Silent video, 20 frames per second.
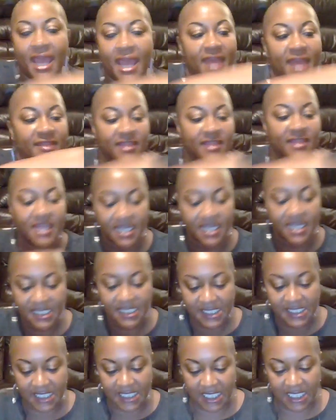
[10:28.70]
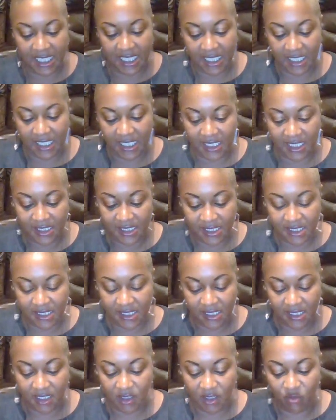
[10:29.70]
and this is
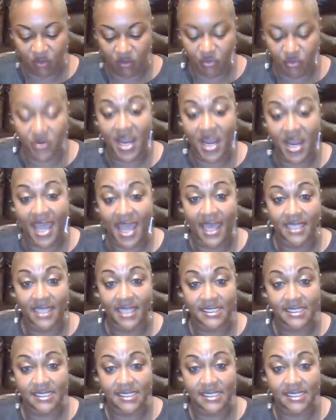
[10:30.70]
brass.